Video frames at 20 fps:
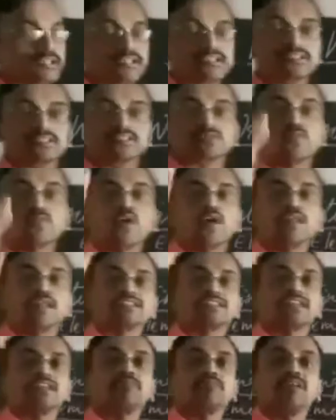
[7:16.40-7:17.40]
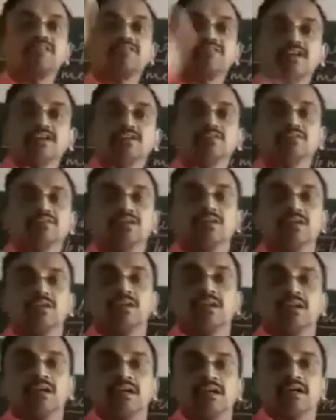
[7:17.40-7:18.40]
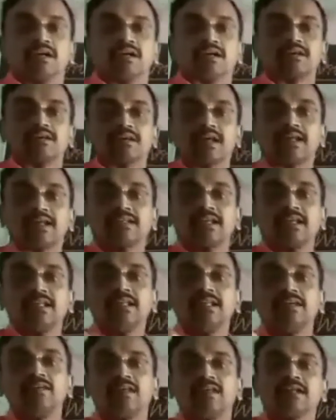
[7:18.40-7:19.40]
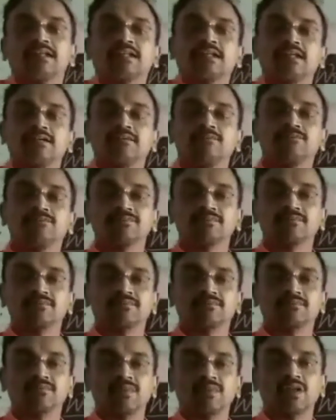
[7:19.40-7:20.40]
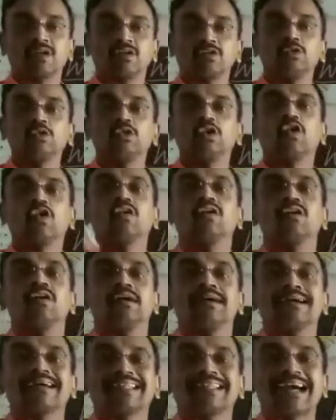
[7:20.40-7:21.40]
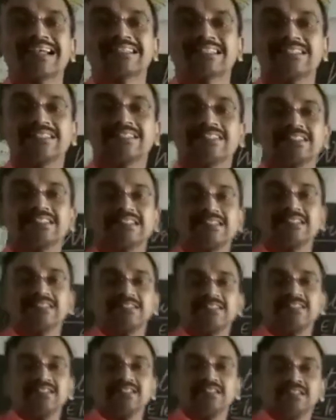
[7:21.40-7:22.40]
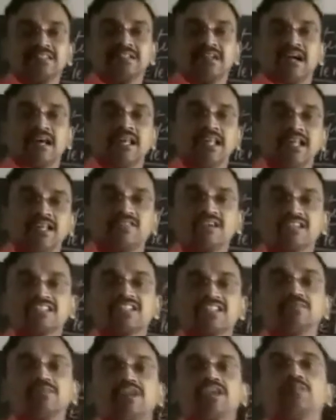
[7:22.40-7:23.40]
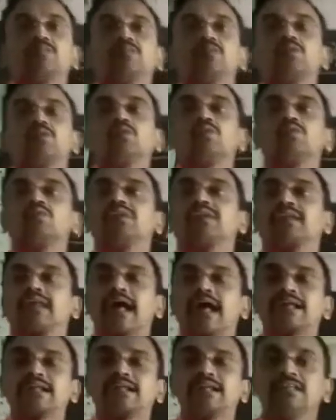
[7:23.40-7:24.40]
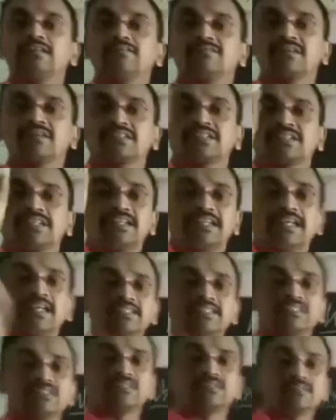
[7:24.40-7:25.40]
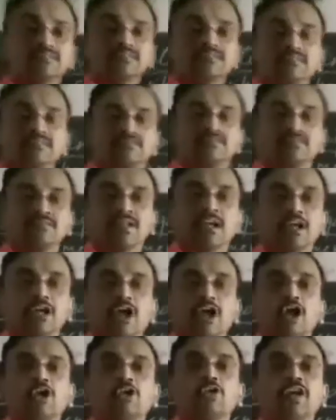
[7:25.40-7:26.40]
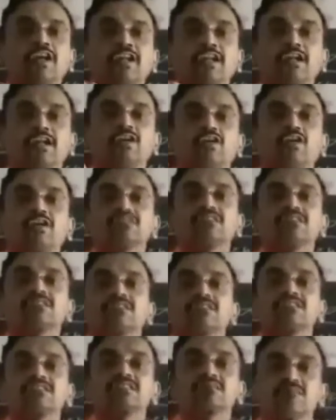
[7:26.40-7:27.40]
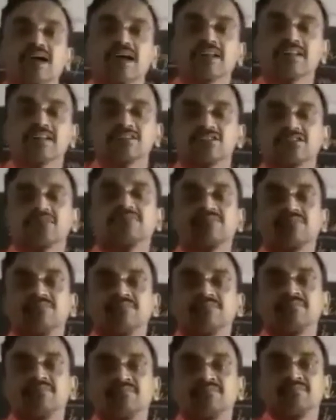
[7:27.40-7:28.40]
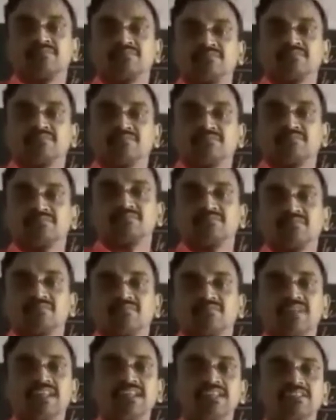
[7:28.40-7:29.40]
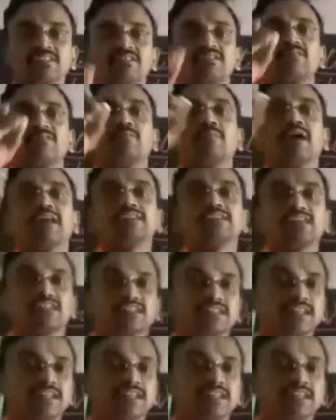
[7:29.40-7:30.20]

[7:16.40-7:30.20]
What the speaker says: is a small assignment for you. Write a leave letter to your class teacher requesting him to grant leave for 3 days in order to attend your sister's marriage. Please mention